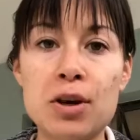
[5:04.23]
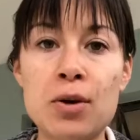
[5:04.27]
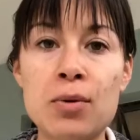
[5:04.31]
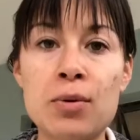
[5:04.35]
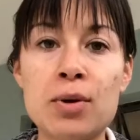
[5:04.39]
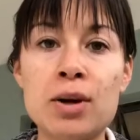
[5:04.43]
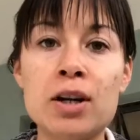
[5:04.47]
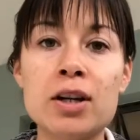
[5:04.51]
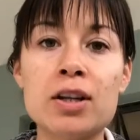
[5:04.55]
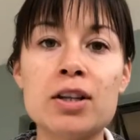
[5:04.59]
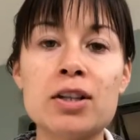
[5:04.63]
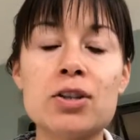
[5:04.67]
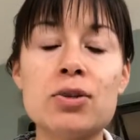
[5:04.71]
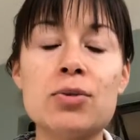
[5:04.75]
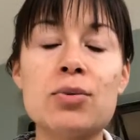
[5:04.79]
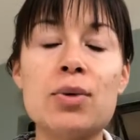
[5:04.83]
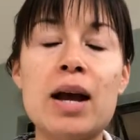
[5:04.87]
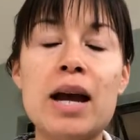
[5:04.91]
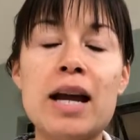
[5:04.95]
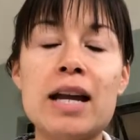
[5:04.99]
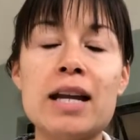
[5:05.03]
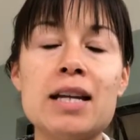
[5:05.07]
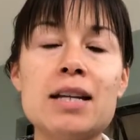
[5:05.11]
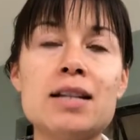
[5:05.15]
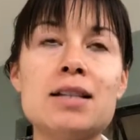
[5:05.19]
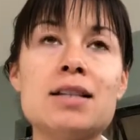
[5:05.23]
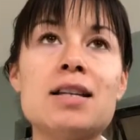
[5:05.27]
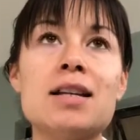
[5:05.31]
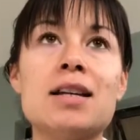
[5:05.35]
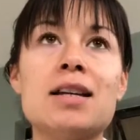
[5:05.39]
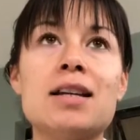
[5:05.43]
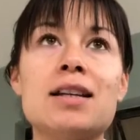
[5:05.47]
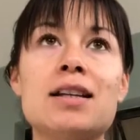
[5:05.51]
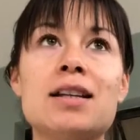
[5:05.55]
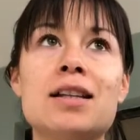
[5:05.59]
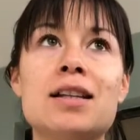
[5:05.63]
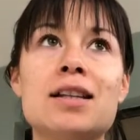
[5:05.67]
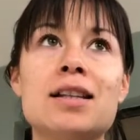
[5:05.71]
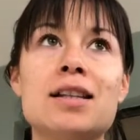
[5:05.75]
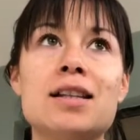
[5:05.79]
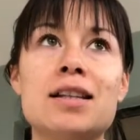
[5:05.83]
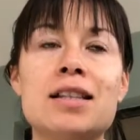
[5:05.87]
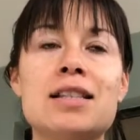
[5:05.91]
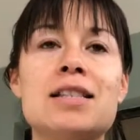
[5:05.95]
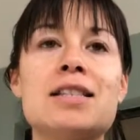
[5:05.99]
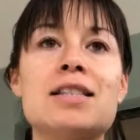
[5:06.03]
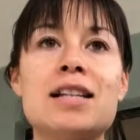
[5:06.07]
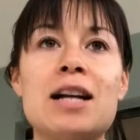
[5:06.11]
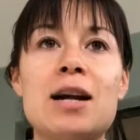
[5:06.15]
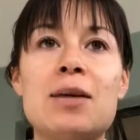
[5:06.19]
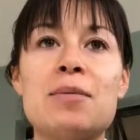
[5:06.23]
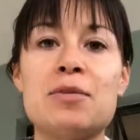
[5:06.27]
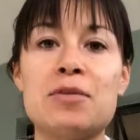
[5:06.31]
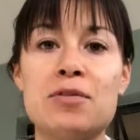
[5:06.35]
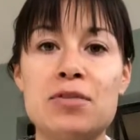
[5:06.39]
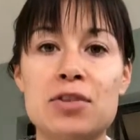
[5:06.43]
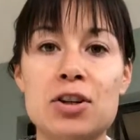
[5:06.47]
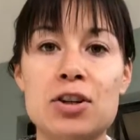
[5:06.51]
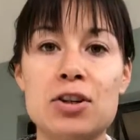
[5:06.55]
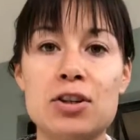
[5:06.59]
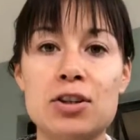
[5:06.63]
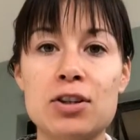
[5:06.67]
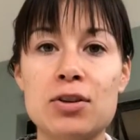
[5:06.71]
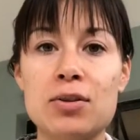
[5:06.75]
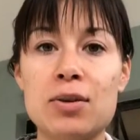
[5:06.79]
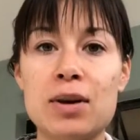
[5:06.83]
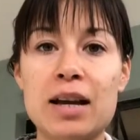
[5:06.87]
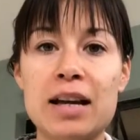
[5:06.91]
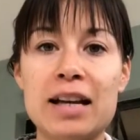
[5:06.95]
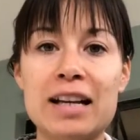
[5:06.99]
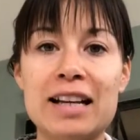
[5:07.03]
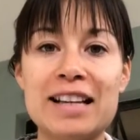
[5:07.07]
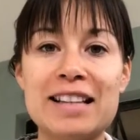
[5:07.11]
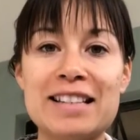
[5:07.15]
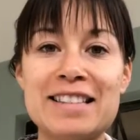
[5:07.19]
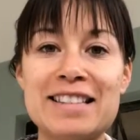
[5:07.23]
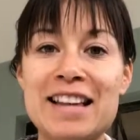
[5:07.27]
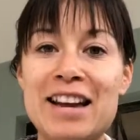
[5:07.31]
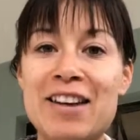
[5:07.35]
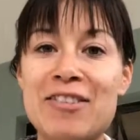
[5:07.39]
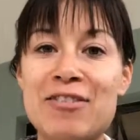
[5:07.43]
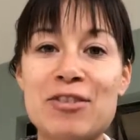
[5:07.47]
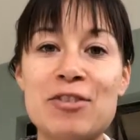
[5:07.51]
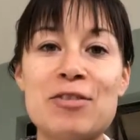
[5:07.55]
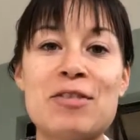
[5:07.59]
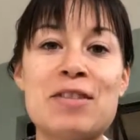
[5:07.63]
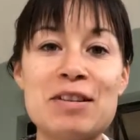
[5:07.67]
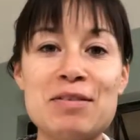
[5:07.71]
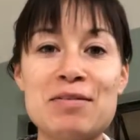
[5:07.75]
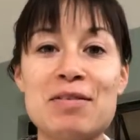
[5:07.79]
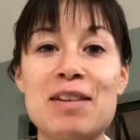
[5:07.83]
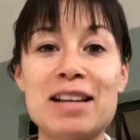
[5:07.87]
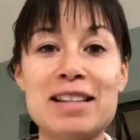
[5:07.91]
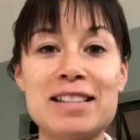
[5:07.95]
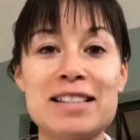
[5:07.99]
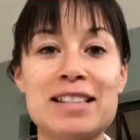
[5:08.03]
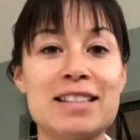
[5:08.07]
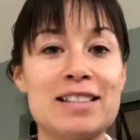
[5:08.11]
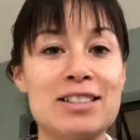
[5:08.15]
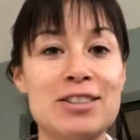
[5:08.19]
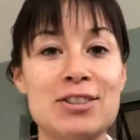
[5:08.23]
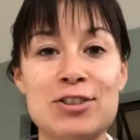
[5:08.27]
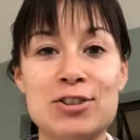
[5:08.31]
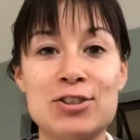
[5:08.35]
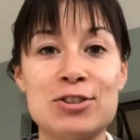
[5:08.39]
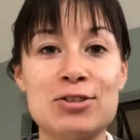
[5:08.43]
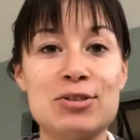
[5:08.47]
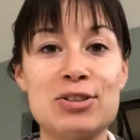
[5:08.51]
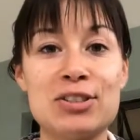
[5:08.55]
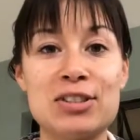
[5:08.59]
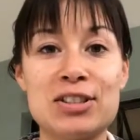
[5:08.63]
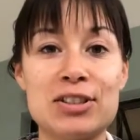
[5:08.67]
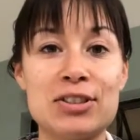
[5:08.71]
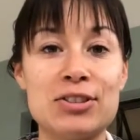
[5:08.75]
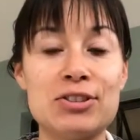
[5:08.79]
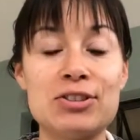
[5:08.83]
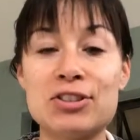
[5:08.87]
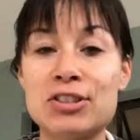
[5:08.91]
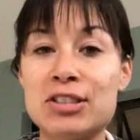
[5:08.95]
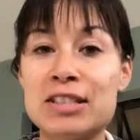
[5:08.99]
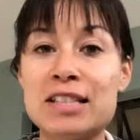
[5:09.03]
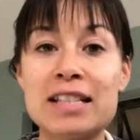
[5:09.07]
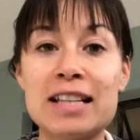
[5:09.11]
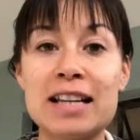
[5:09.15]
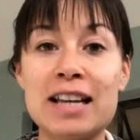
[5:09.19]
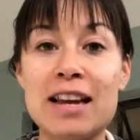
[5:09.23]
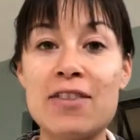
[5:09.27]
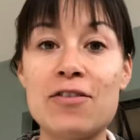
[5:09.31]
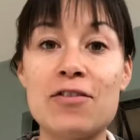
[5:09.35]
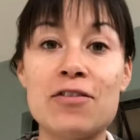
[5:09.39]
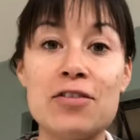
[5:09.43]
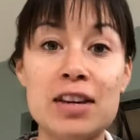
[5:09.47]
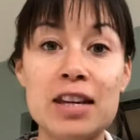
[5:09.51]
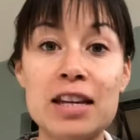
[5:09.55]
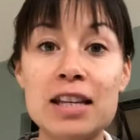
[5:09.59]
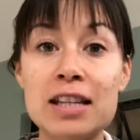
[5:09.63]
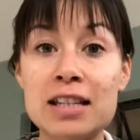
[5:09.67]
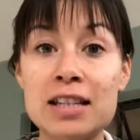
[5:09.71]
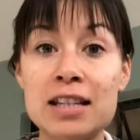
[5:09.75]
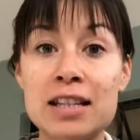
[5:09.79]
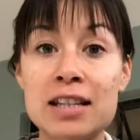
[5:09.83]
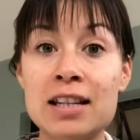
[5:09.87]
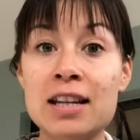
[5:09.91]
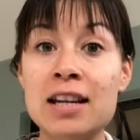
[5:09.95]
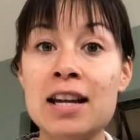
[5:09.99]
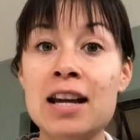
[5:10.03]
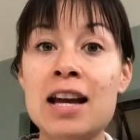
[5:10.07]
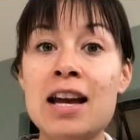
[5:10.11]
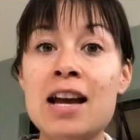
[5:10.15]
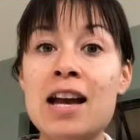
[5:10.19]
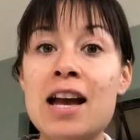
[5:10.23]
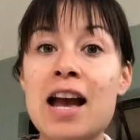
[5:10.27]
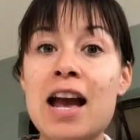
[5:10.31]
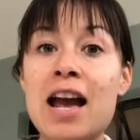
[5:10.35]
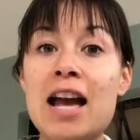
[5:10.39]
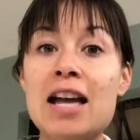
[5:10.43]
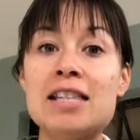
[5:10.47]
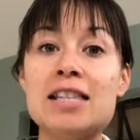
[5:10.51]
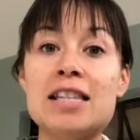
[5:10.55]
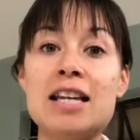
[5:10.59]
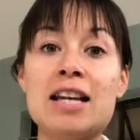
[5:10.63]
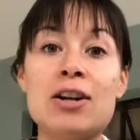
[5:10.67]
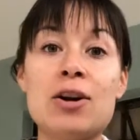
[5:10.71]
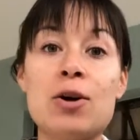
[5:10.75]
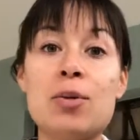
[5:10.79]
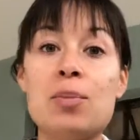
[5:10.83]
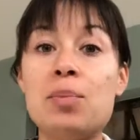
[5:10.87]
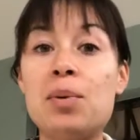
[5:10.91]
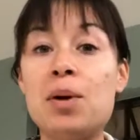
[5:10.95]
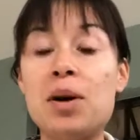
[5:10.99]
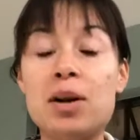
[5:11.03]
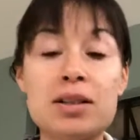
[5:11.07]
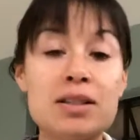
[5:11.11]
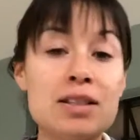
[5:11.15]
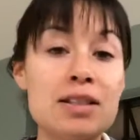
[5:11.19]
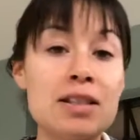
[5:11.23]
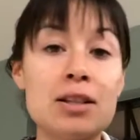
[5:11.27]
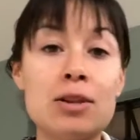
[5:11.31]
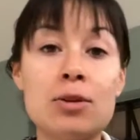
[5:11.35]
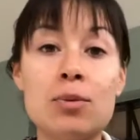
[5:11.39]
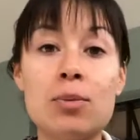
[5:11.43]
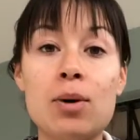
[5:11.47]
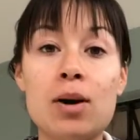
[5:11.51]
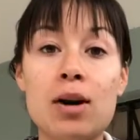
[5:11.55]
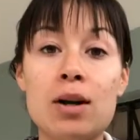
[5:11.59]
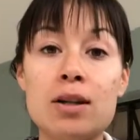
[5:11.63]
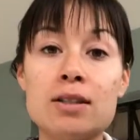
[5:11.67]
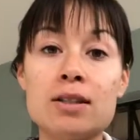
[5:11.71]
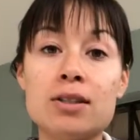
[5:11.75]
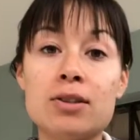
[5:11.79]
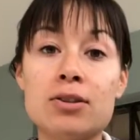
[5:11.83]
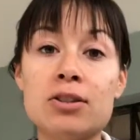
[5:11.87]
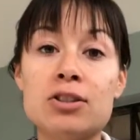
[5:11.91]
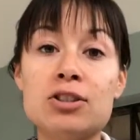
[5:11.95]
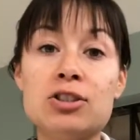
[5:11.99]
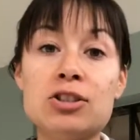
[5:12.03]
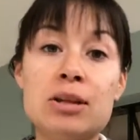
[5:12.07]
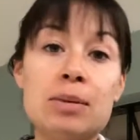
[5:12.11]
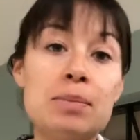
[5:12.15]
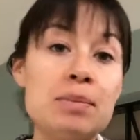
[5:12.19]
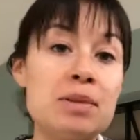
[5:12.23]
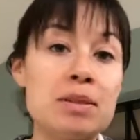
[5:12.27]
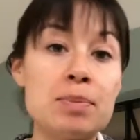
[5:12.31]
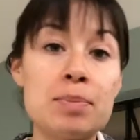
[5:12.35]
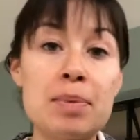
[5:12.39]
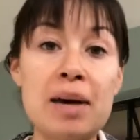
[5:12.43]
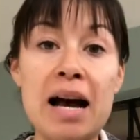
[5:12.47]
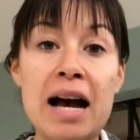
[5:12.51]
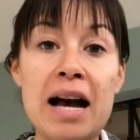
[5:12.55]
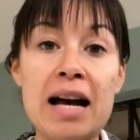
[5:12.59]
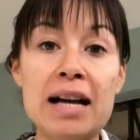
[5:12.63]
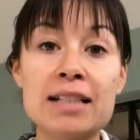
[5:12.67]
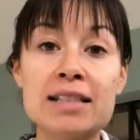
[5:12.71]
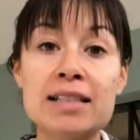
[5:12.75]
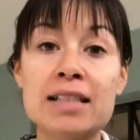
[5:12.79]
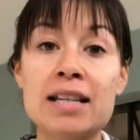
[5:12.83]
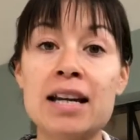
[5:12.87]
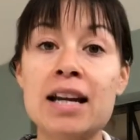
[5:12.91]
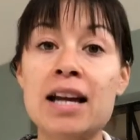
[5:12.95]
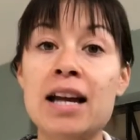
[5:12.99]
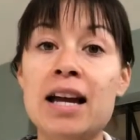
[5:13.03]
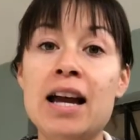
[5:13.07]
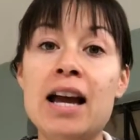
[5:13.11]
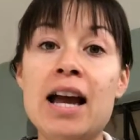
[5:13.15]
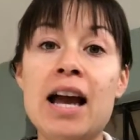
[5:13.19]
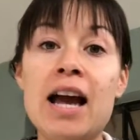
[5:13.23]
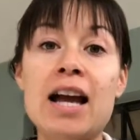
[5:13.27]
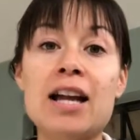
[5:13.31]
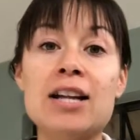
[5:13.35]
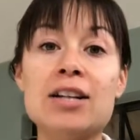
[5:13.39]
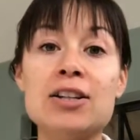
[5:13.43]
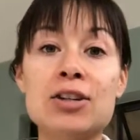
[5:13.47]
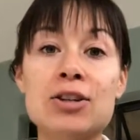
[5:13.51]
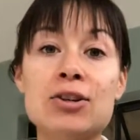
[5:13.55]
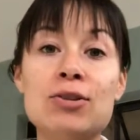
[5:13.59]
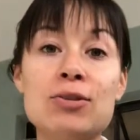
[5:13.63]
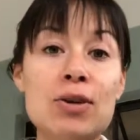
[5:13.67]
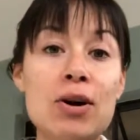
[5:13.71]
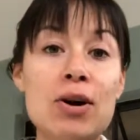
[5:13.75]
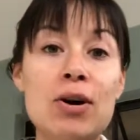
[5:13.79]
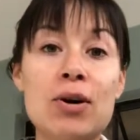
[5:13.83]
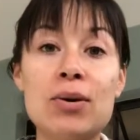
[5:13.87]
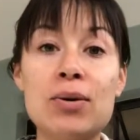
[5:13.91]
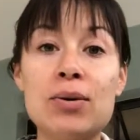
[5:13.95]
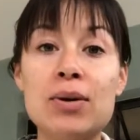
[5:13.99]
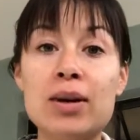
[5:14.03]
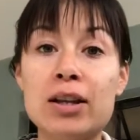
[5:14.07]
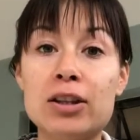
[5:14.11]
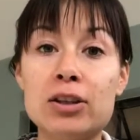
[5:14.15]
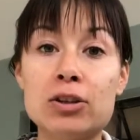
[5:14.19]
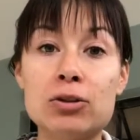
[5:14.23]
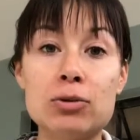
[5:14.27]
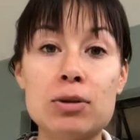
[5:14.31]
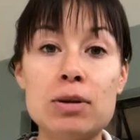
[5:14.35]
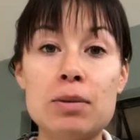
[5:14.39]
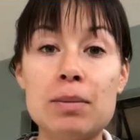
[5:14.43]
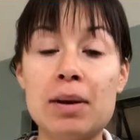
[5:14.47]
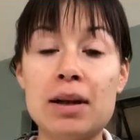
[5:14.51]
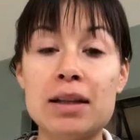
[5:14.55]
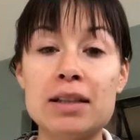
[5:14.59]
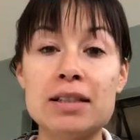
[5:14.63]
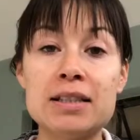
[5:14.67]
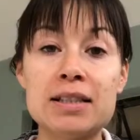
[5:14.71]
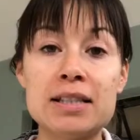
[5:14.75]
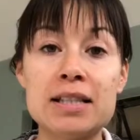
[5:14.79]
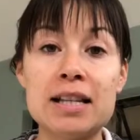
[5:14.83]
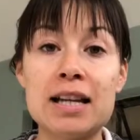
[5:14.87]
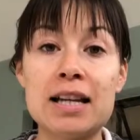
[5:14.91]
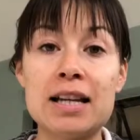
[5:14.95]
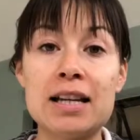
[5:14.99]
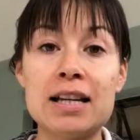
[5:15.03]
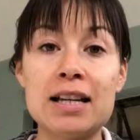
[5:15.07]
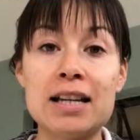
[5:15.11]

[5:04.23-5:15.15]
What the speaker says: goer, you hate this time of year, because everybody makes this New Year's resolution to get fit, and they go balls to the wall, so the gym is packed, and in 3 months